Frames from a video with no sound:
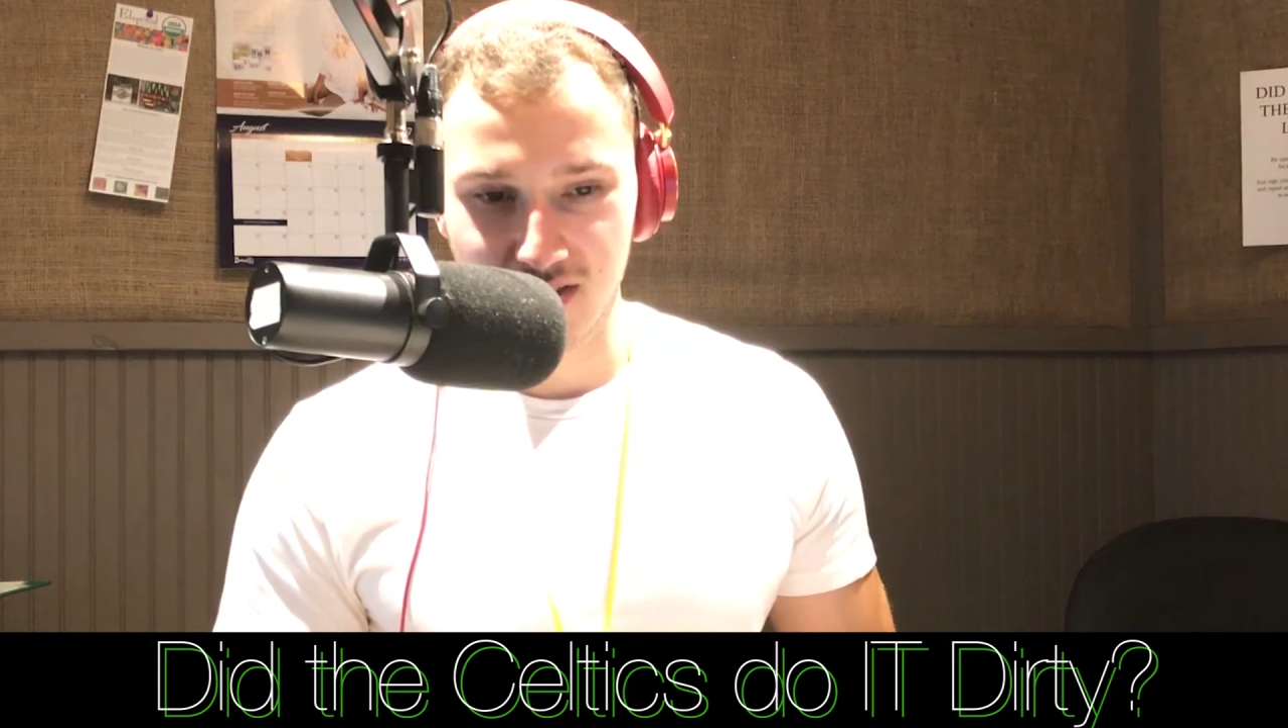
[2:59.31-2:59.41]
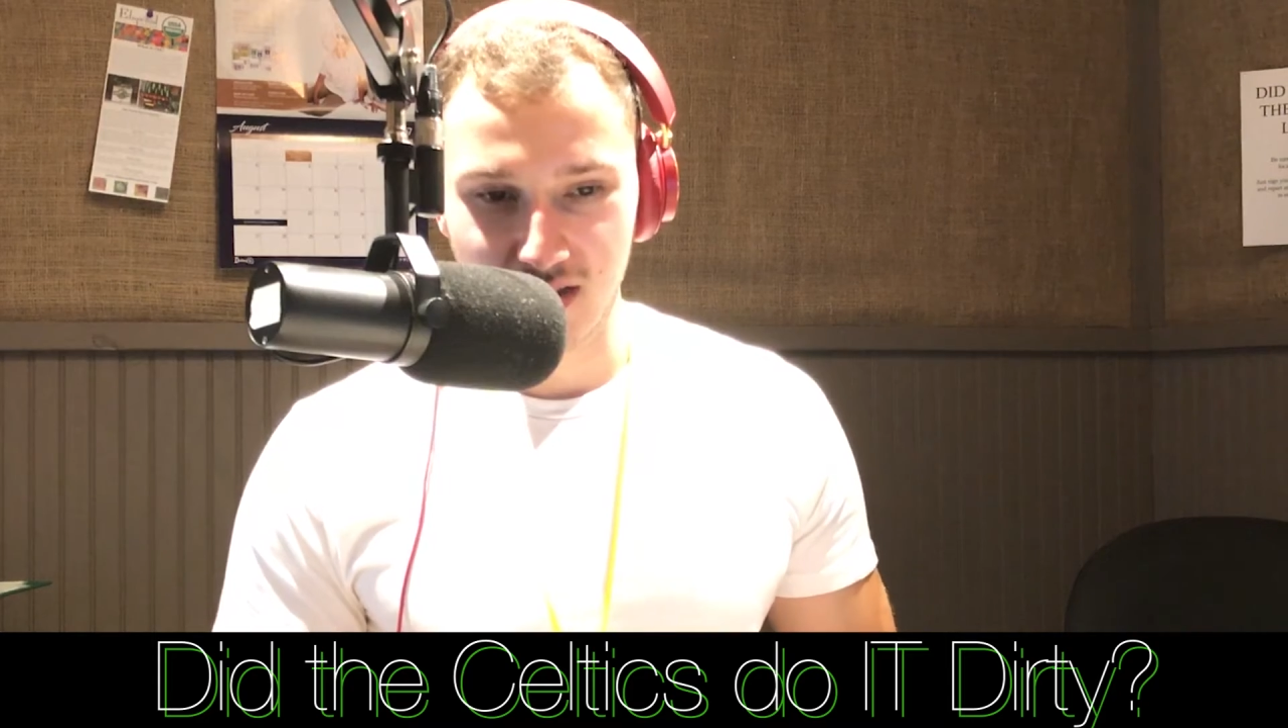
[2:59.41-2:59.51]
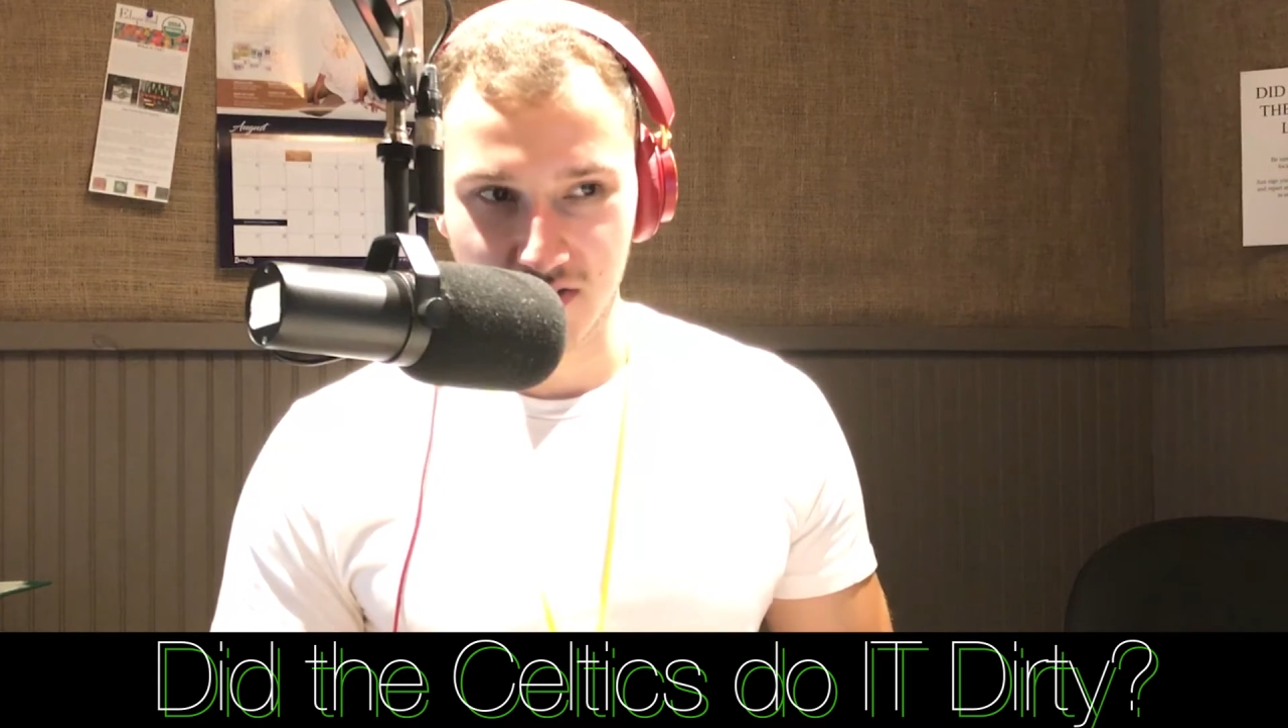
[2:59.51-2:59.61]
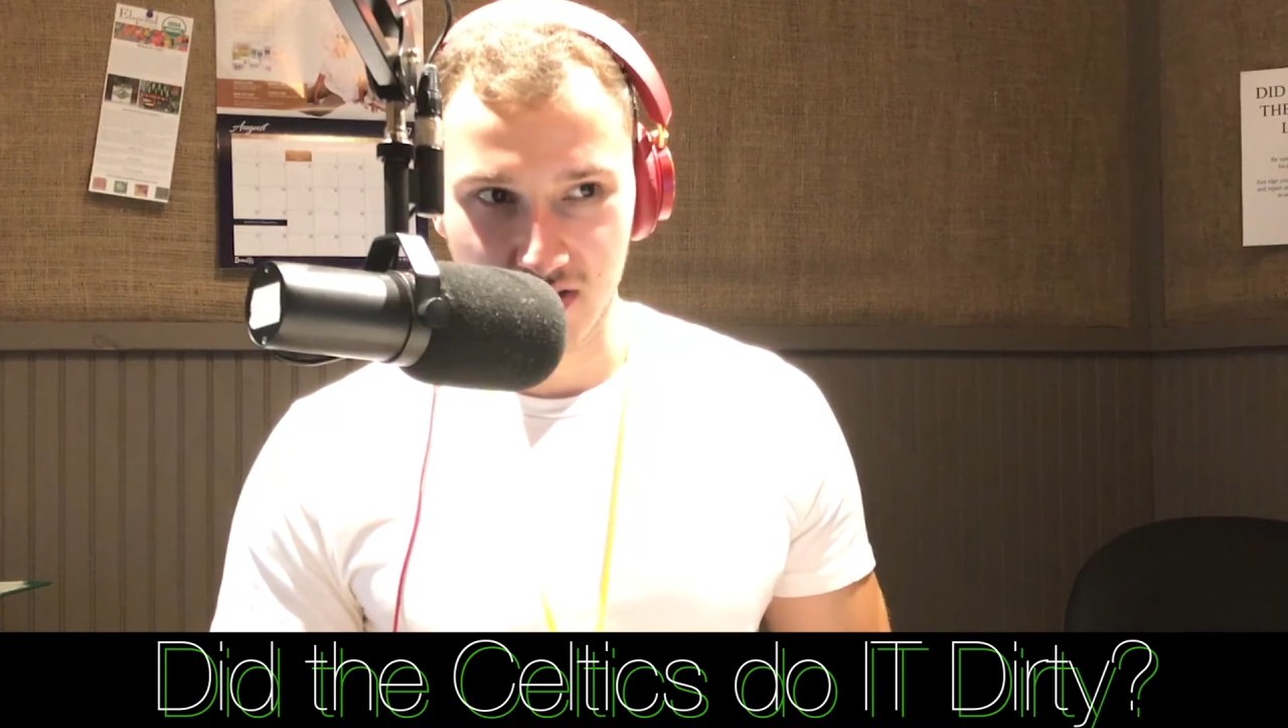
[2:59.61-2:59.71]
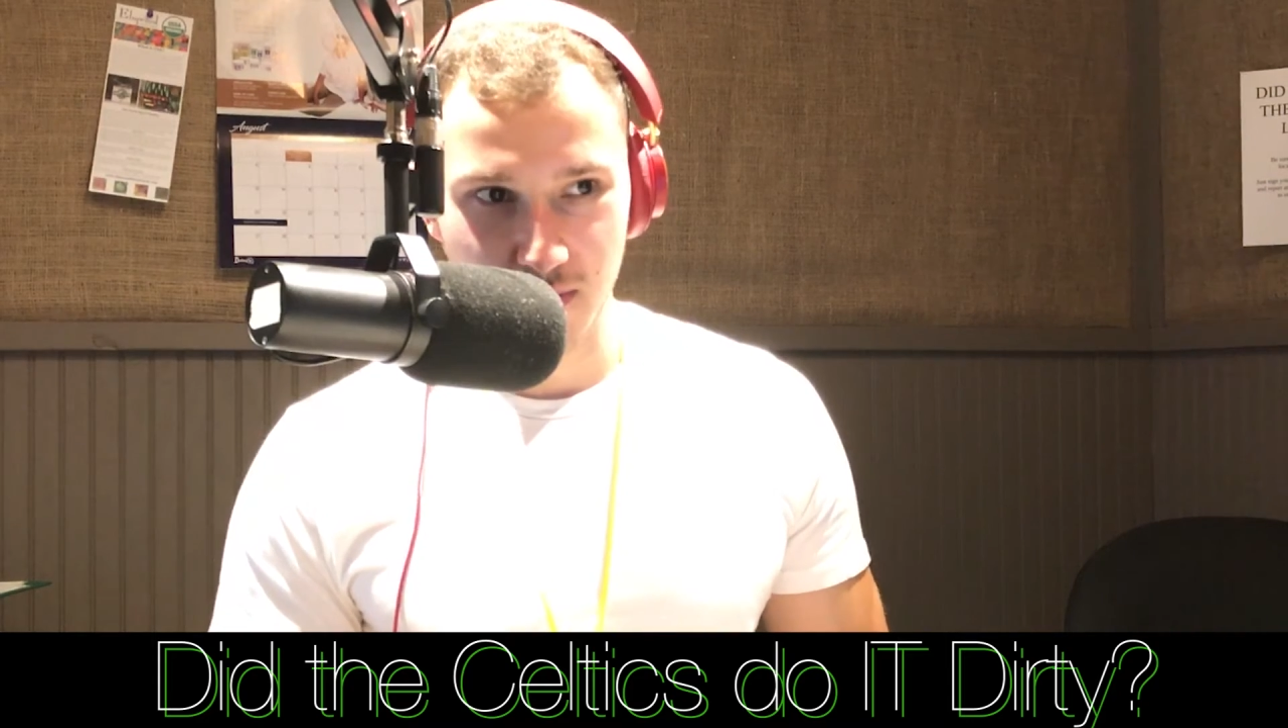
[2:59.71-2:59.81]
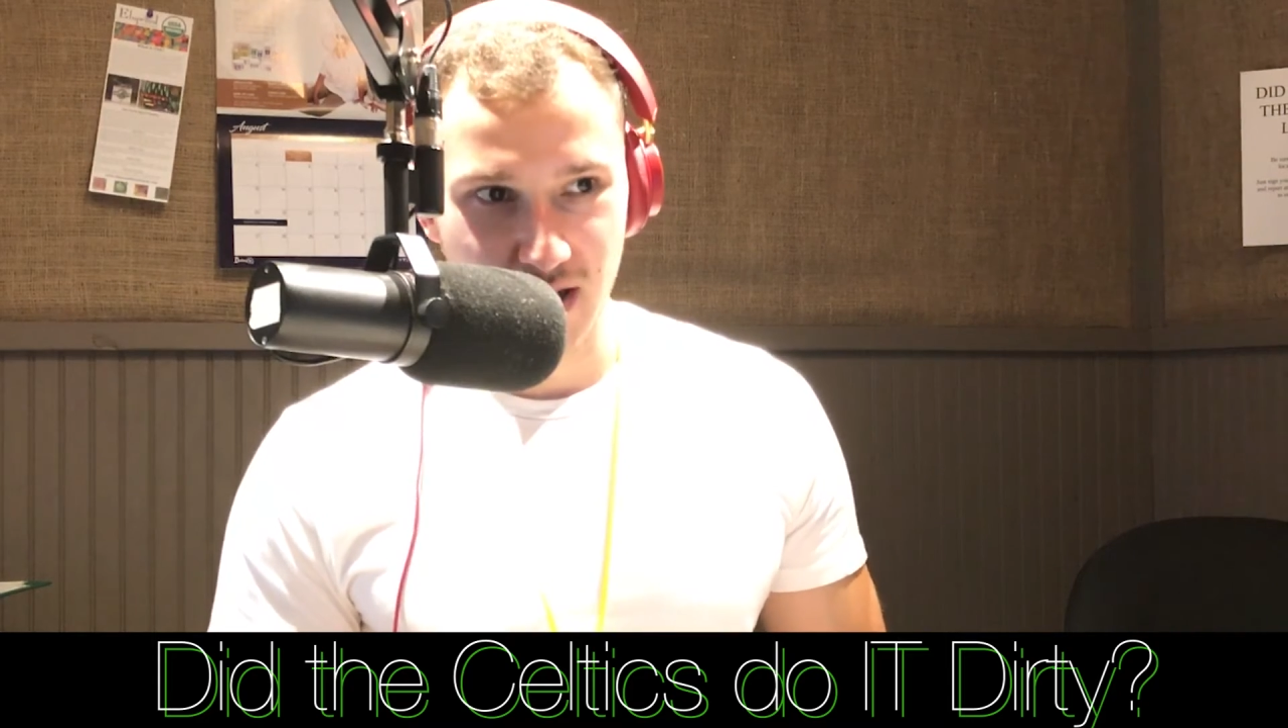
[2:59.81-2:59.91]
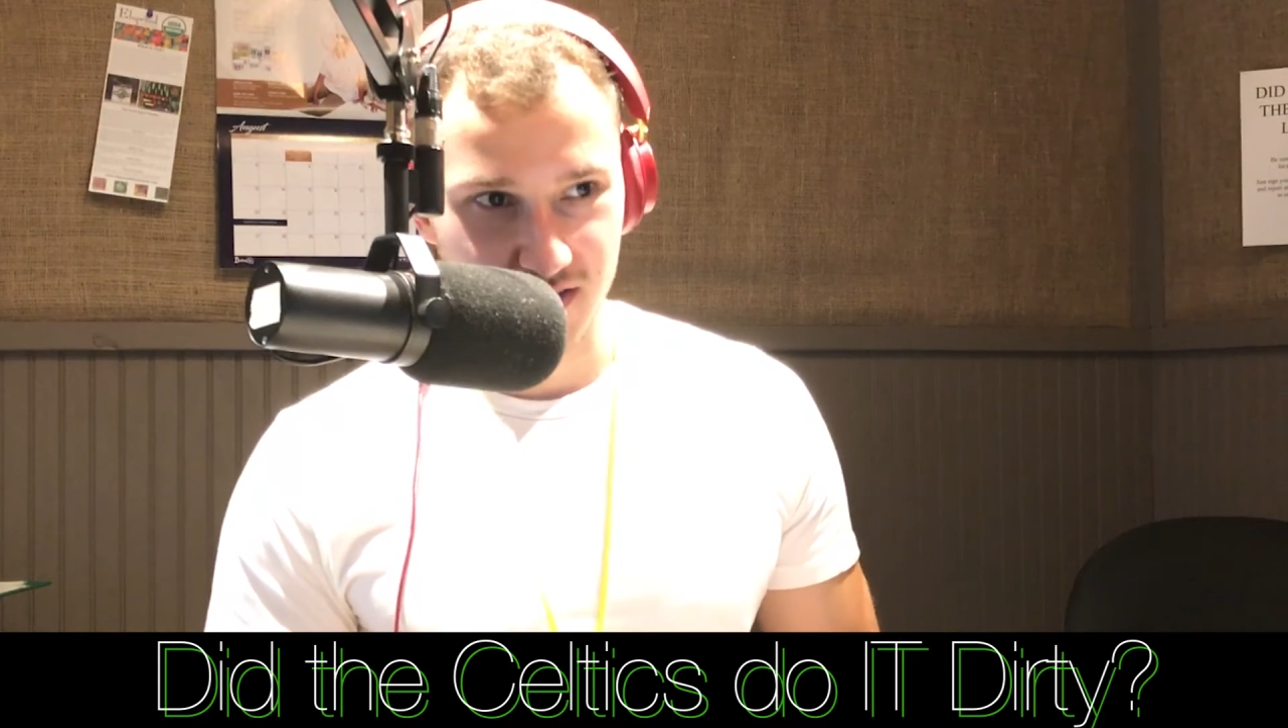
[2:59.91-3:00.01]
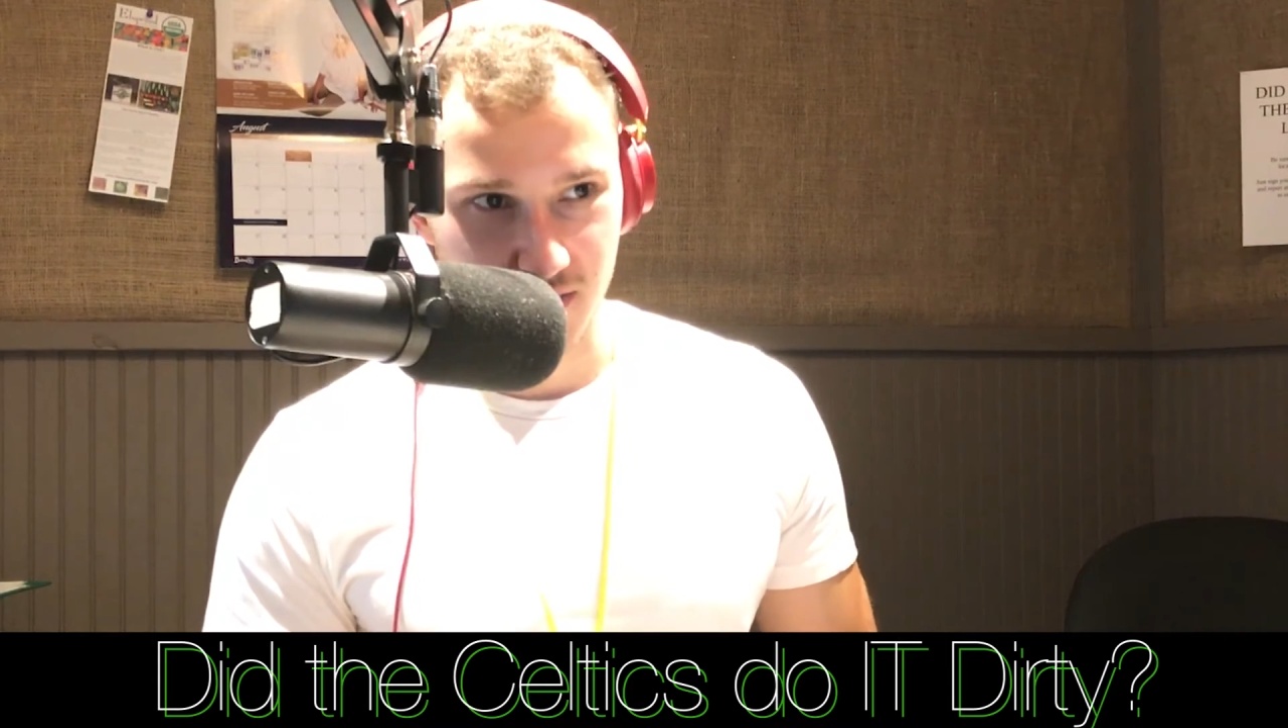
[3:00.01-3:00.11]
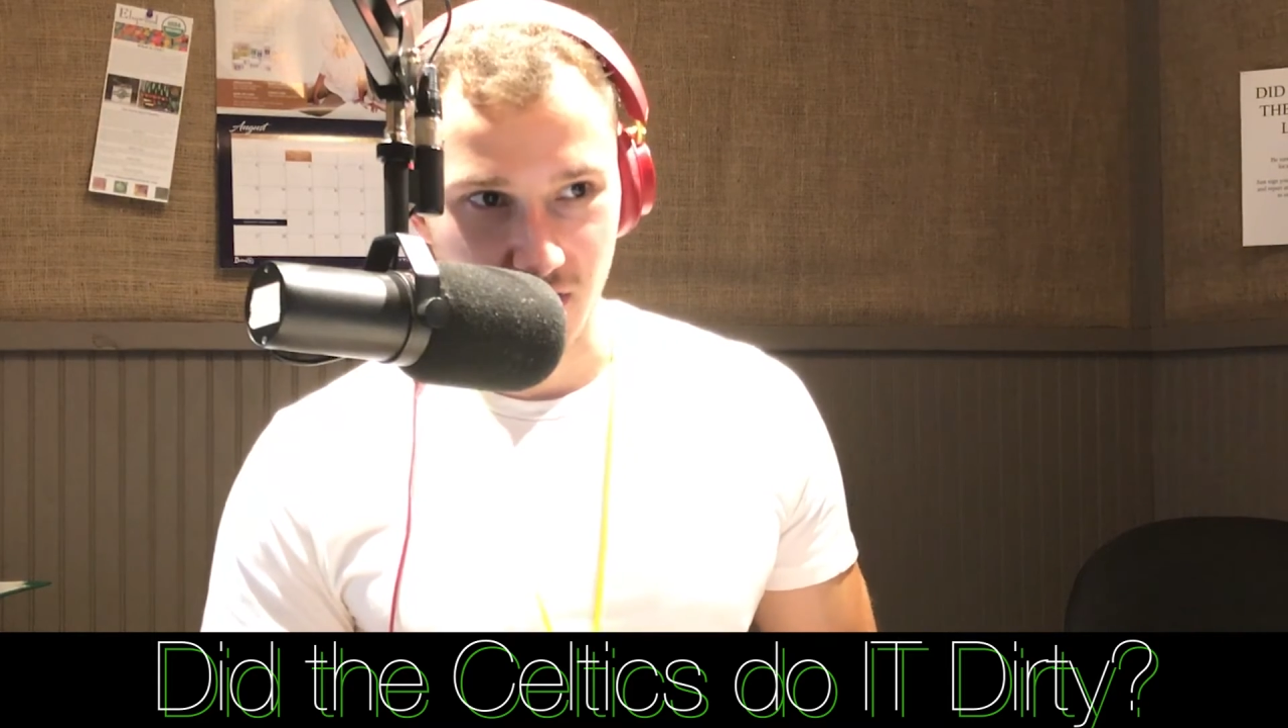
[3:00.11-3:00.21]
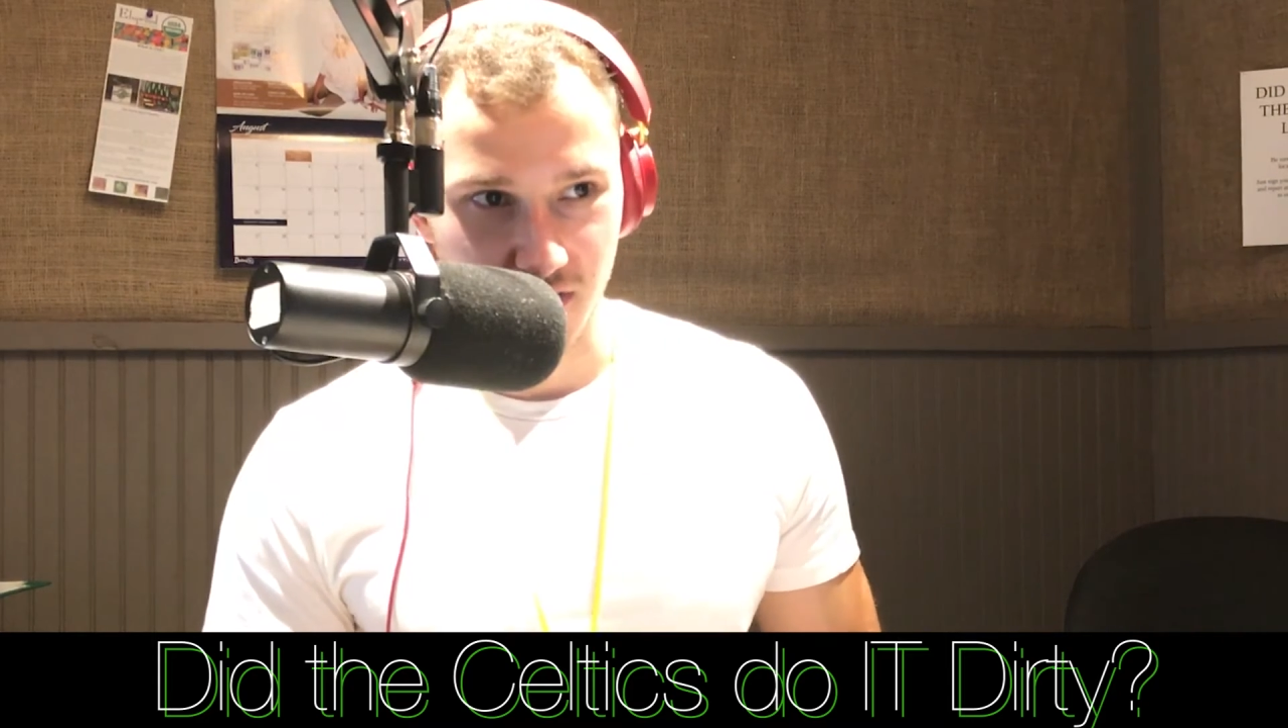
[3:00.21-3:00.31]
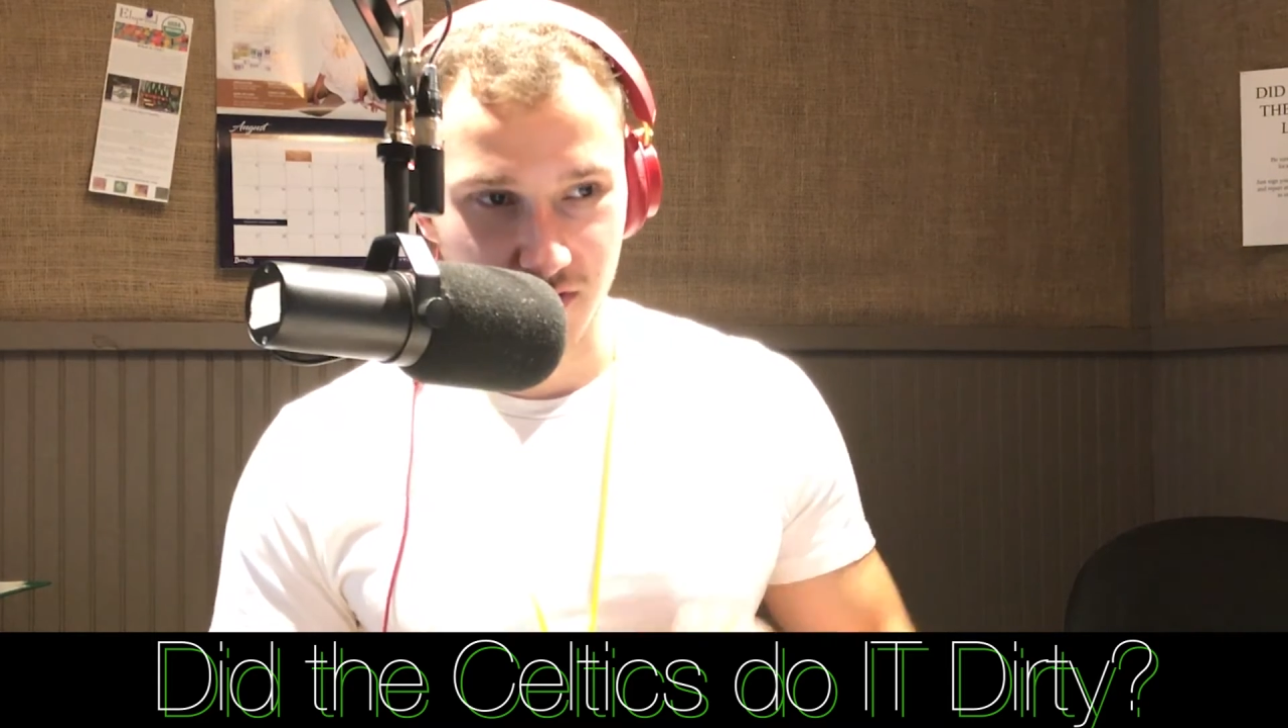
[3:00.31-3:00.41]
Celtics basketball,